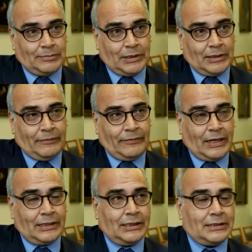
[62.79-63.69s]
But the
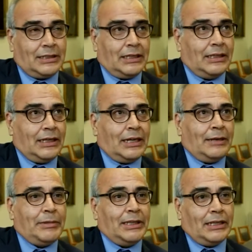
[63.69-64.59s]
fact is that the
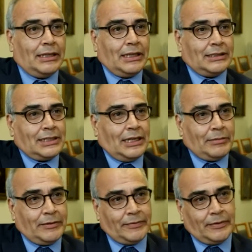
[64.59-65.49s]
capital that's
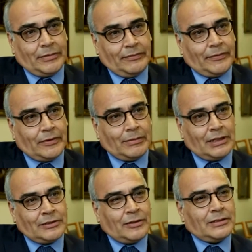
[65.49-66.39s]
coming from
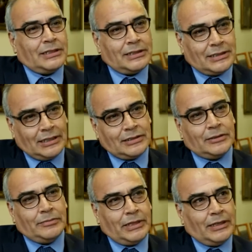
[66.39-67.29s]
informal sources tends
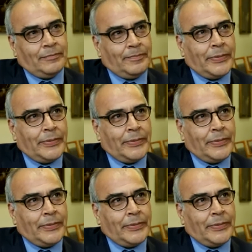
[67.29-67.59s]
to be,